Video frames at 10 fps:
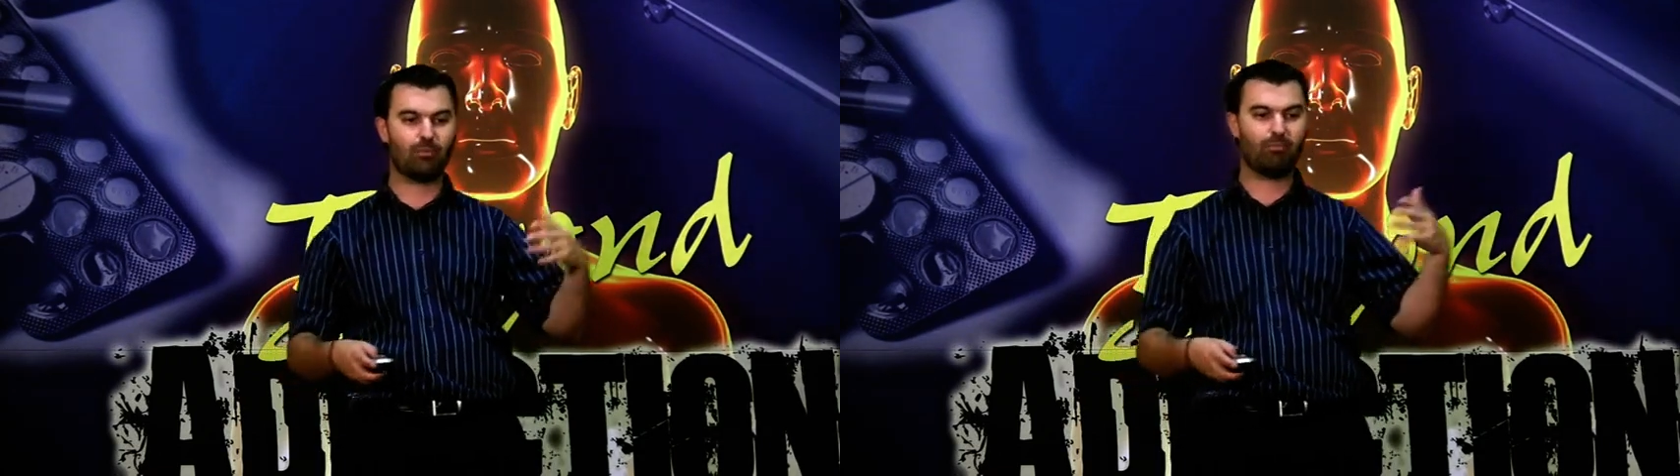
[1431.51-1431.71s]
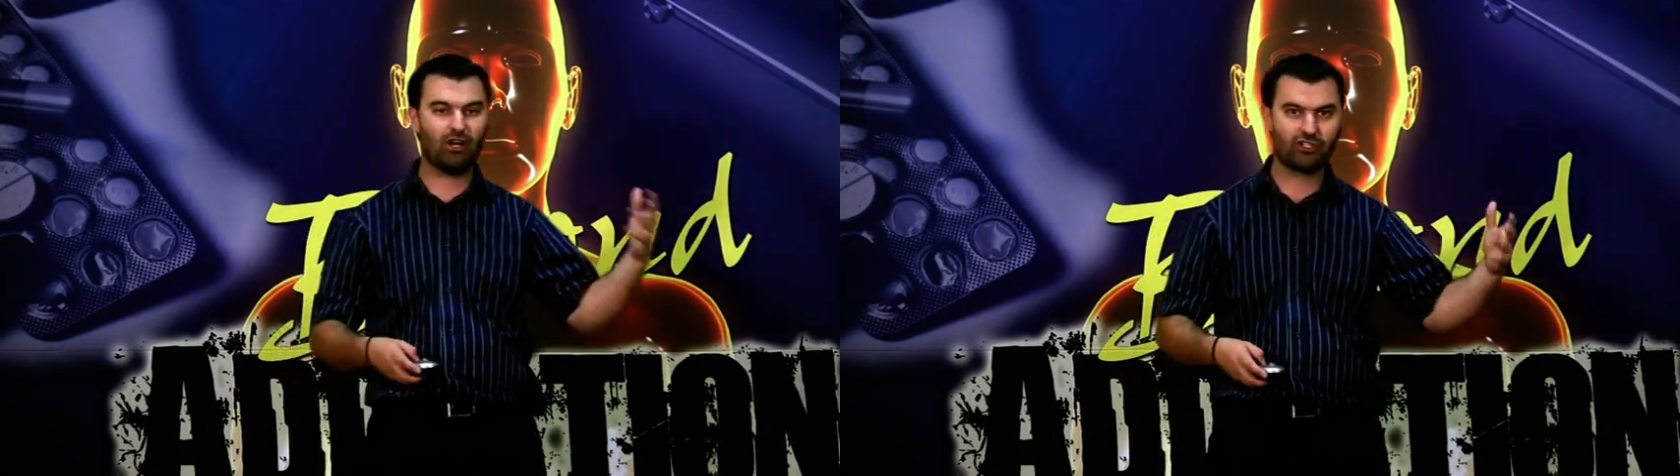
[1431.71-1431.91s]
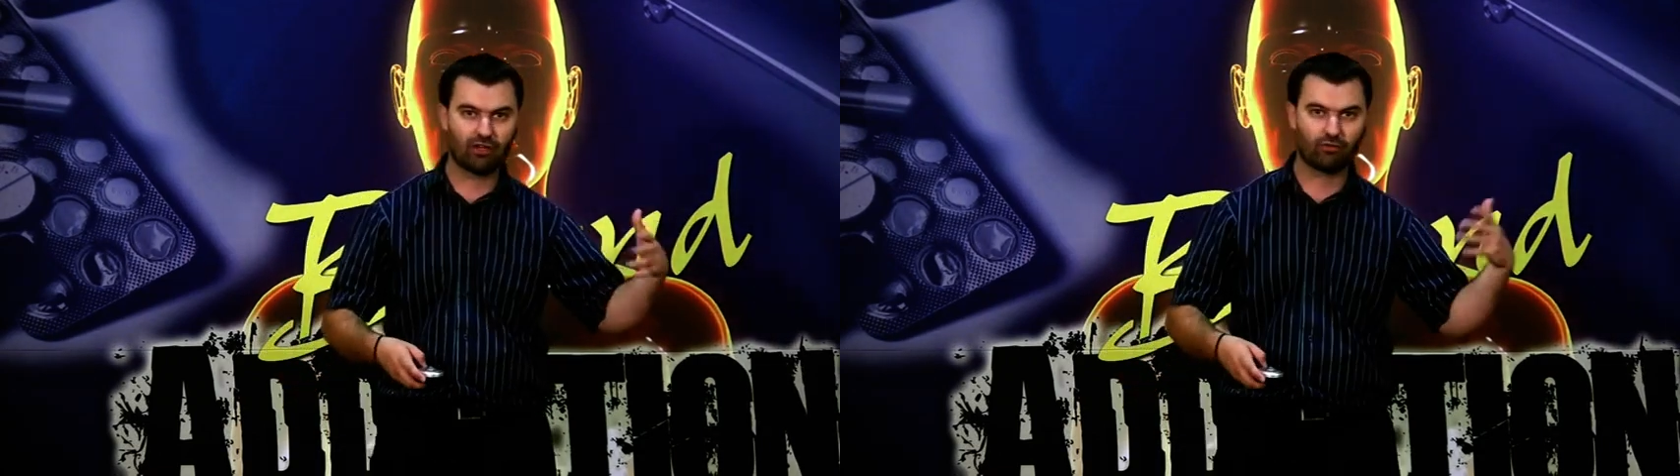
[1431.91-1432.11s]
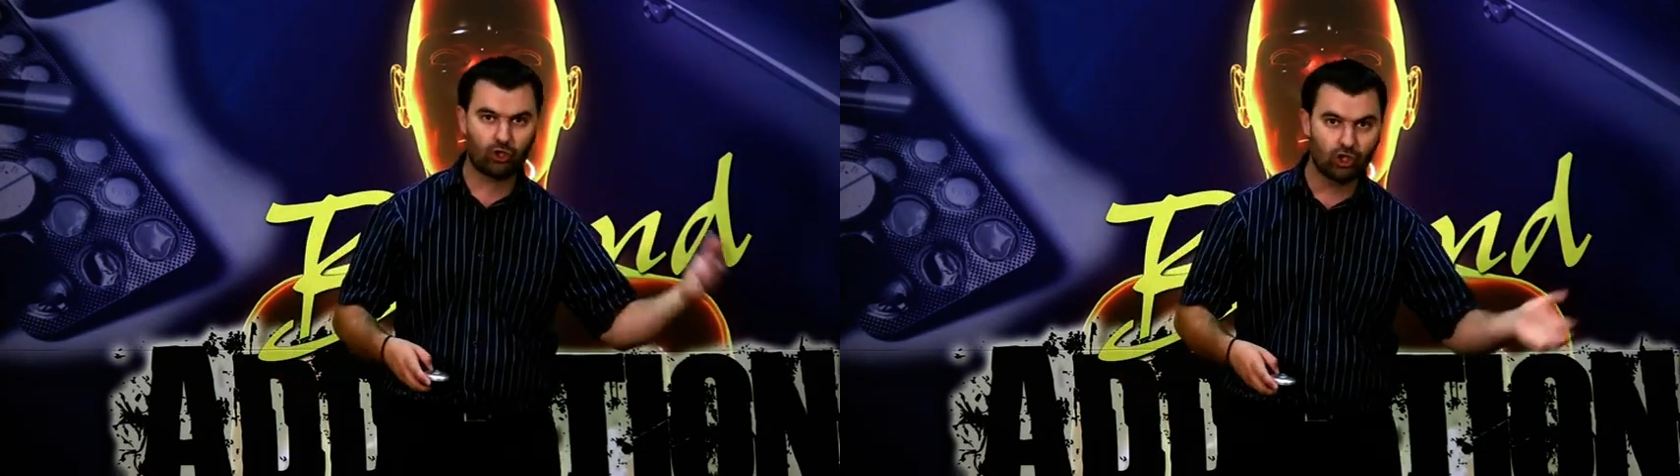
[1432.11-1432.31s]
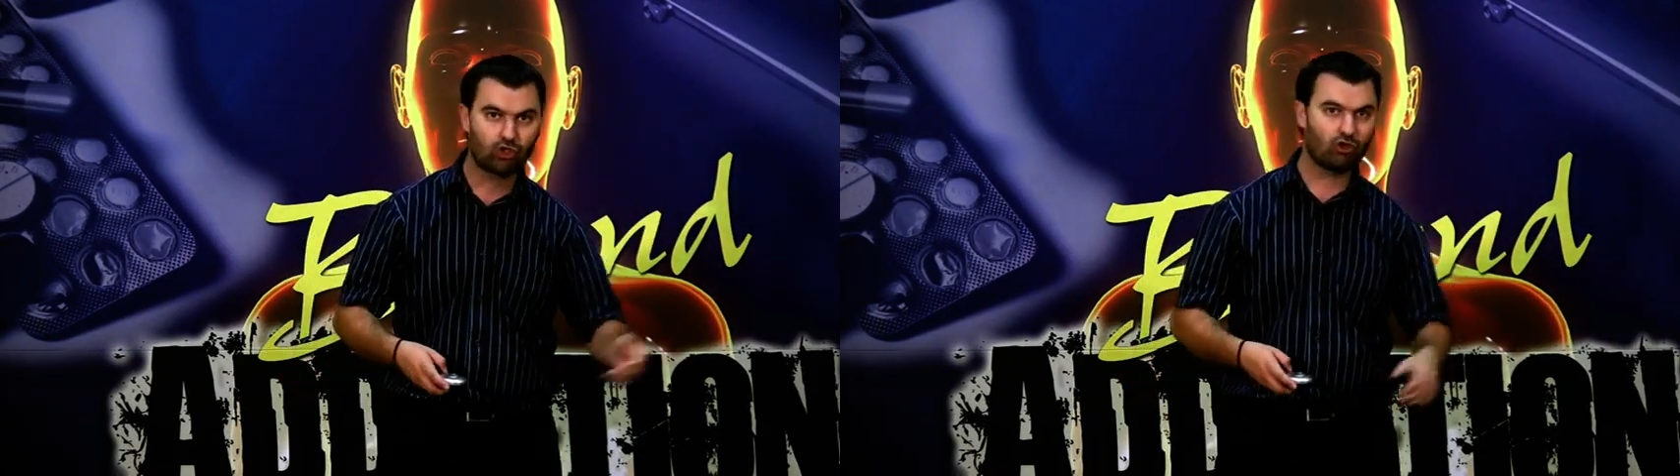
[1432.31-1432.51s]
the positive
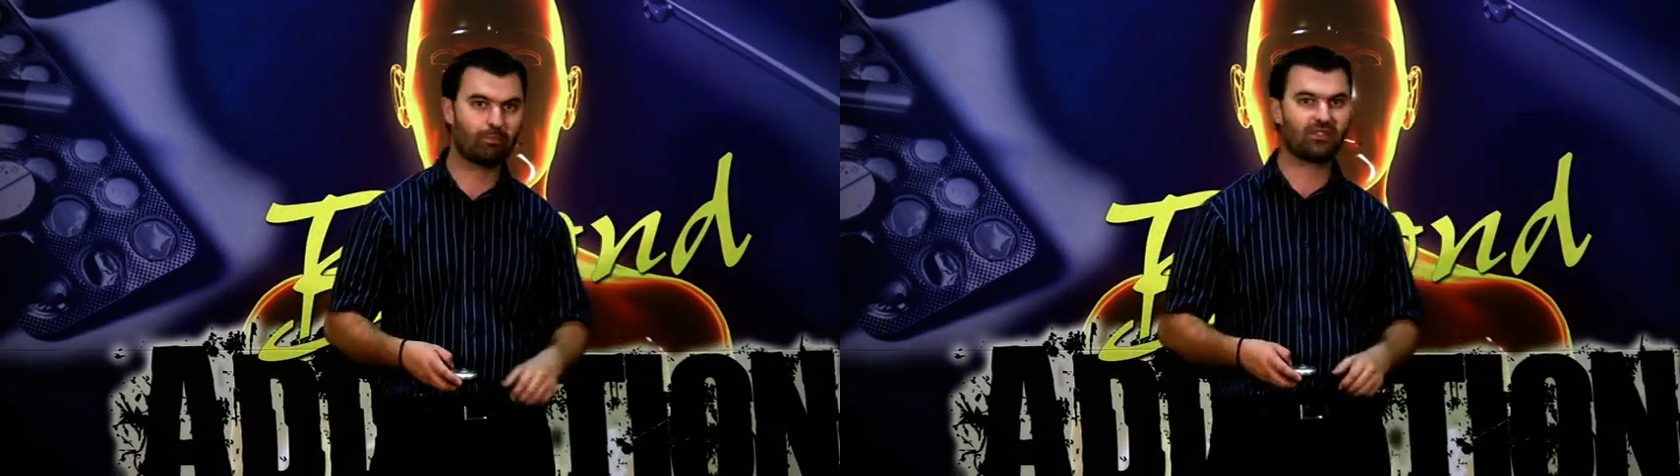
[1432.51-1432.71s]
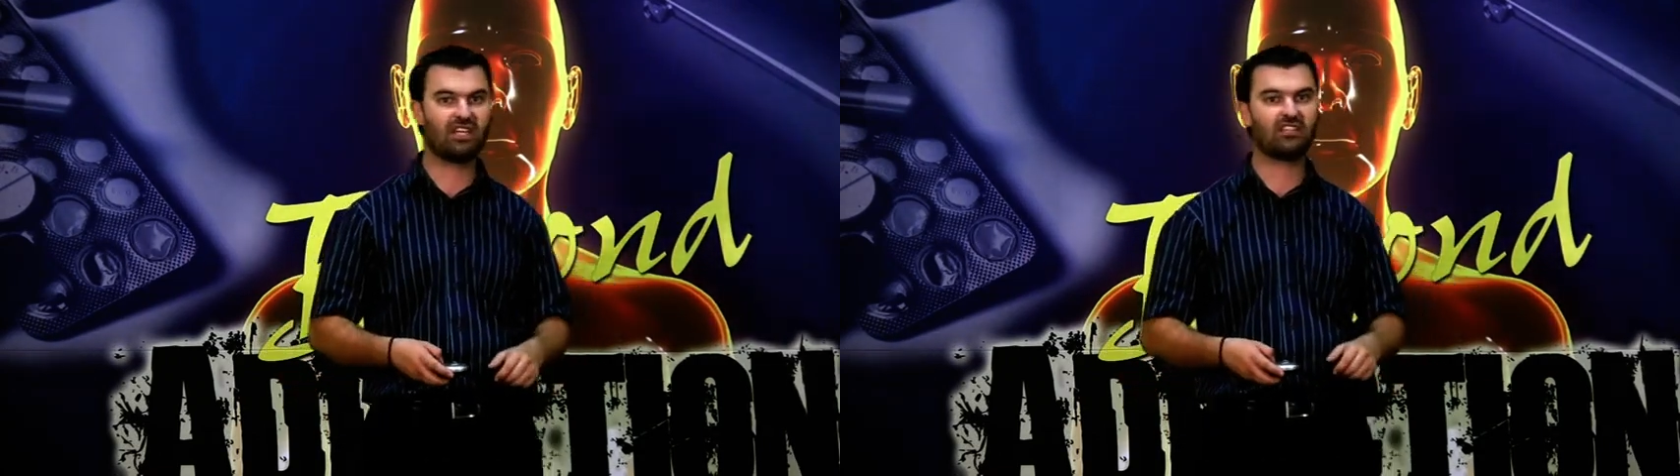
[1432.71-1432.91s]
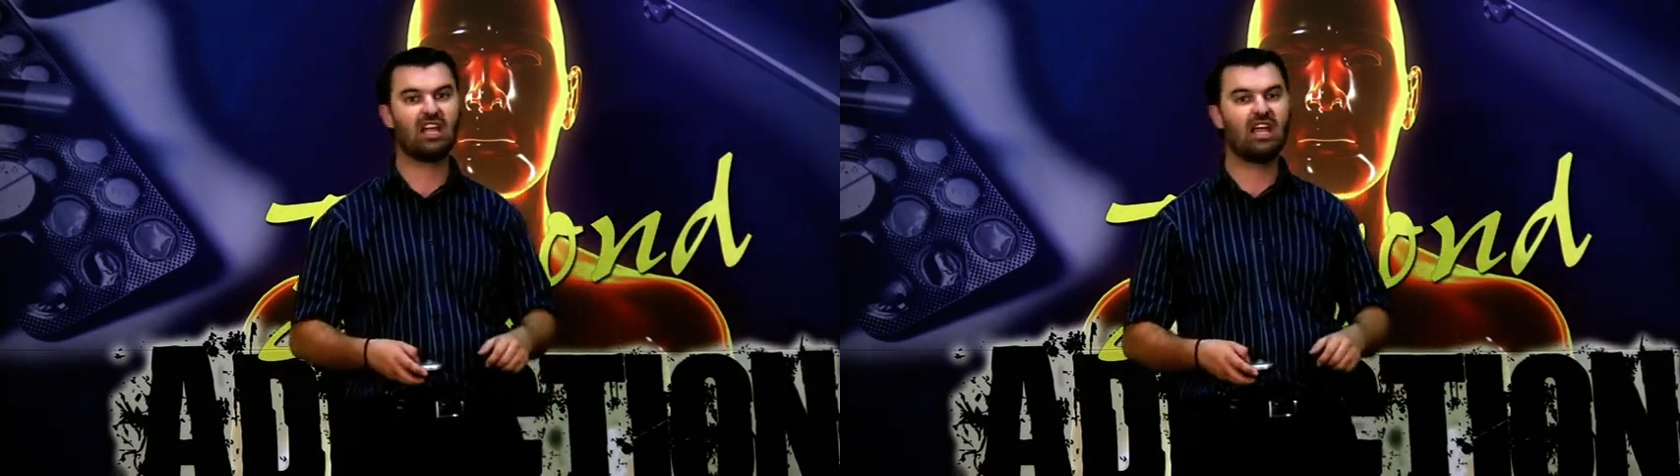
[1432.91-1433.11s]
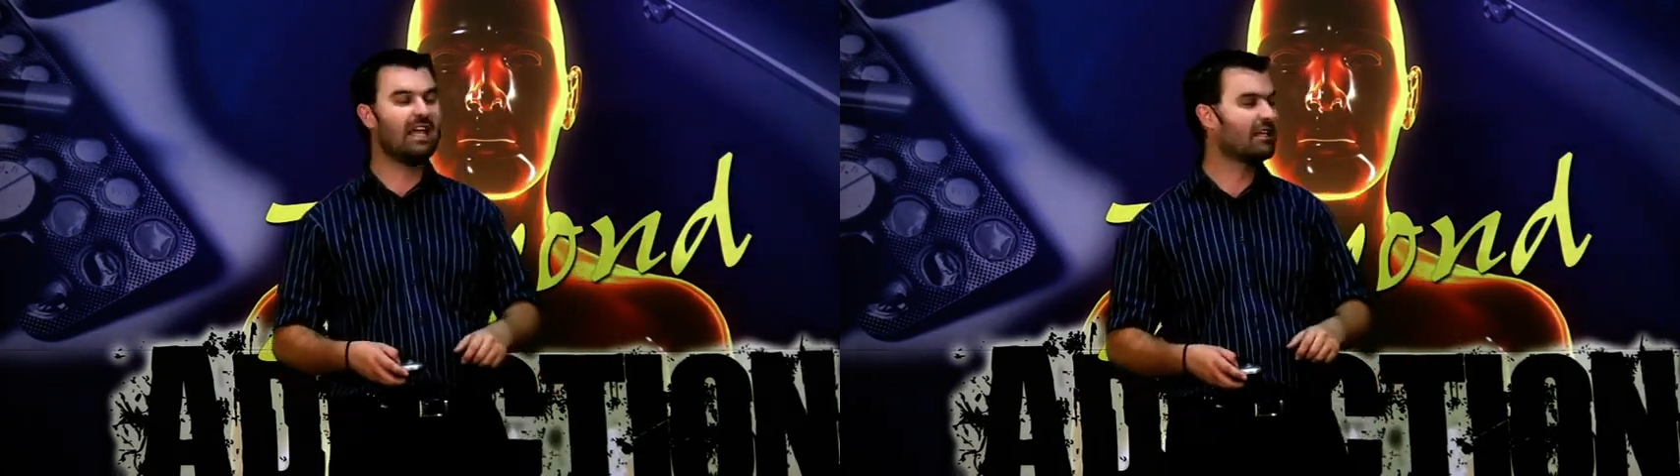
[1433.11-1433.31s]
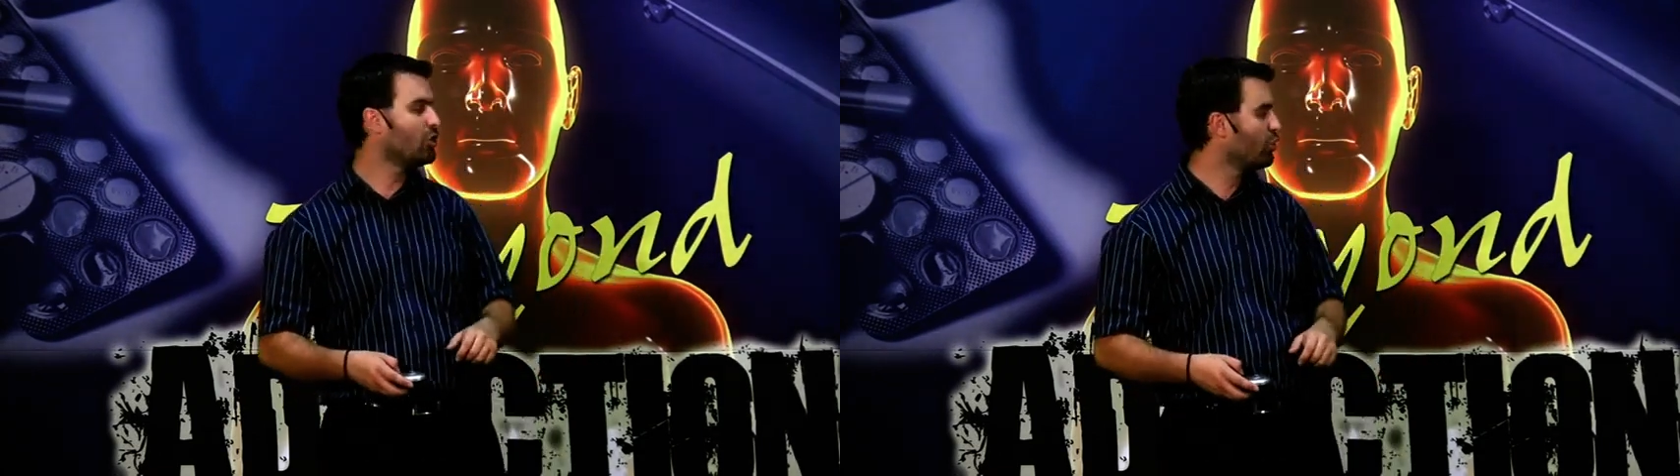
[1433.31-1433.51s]
good trip sense,
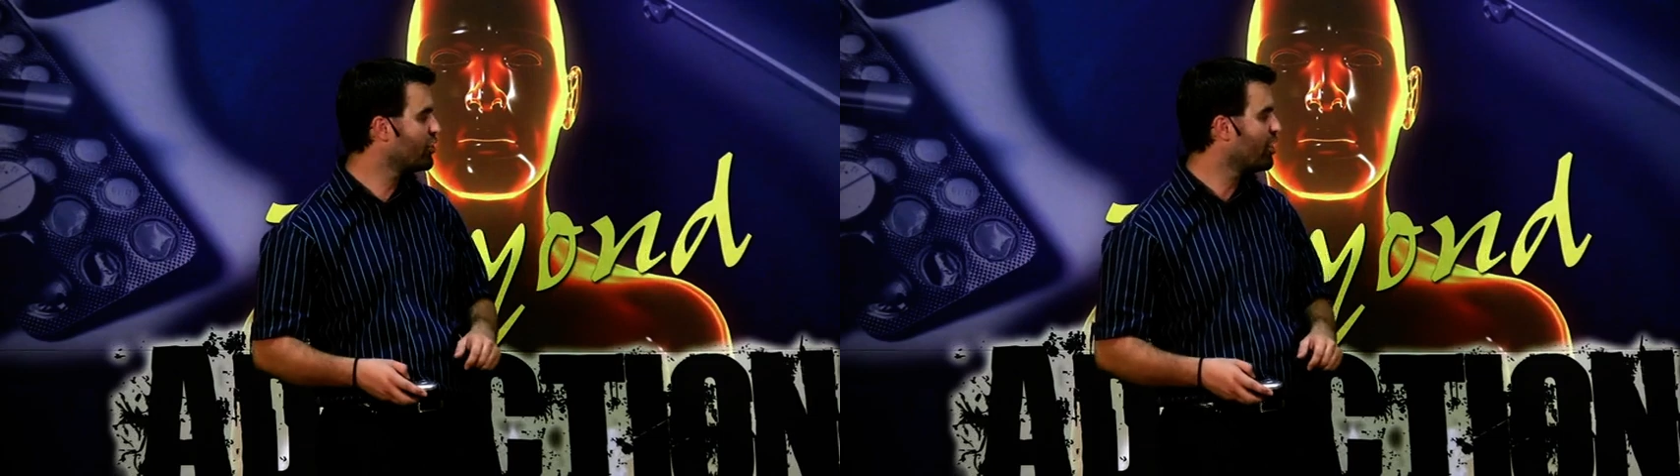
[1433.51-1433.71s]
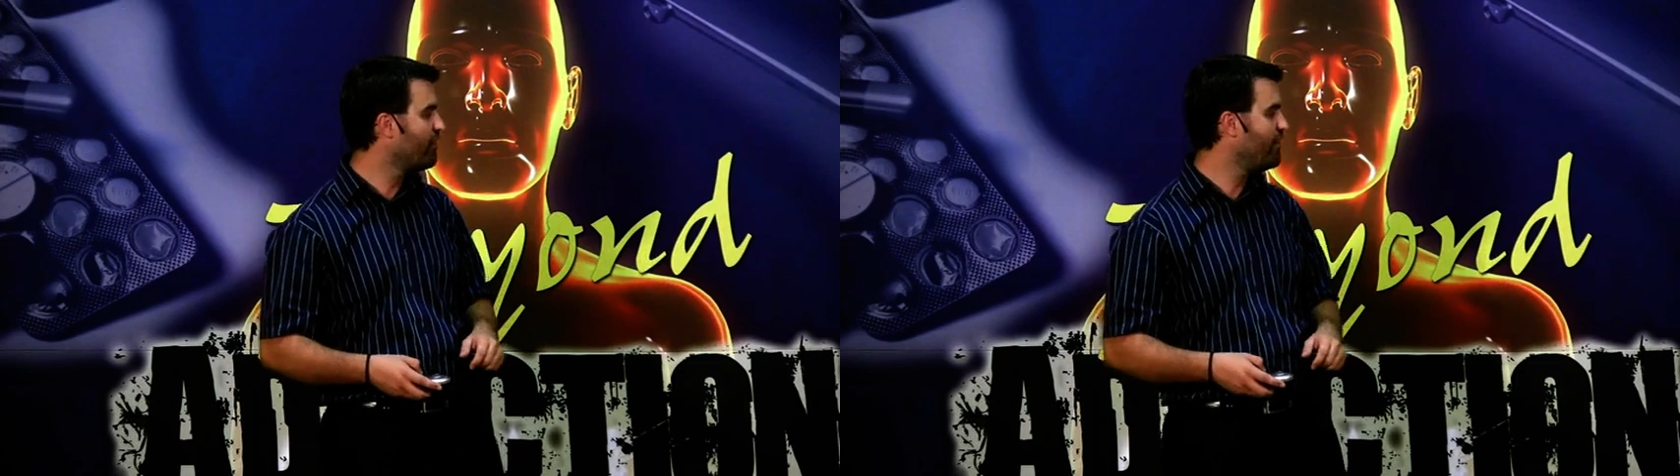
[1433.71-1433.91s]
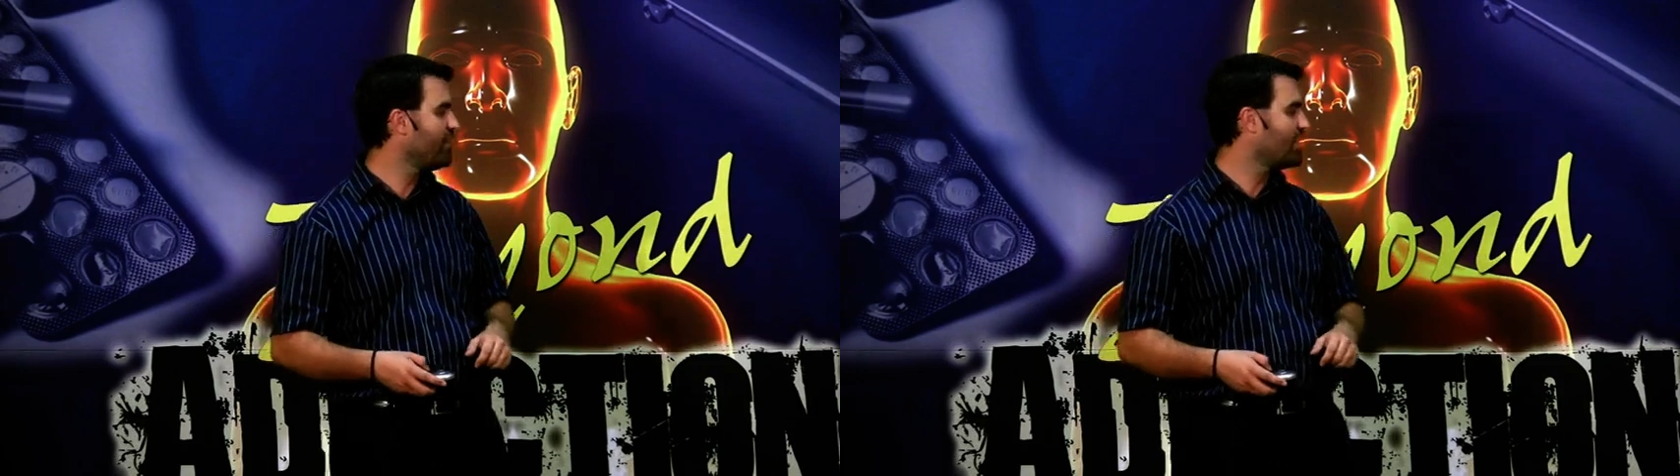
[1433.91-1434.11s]
it can also very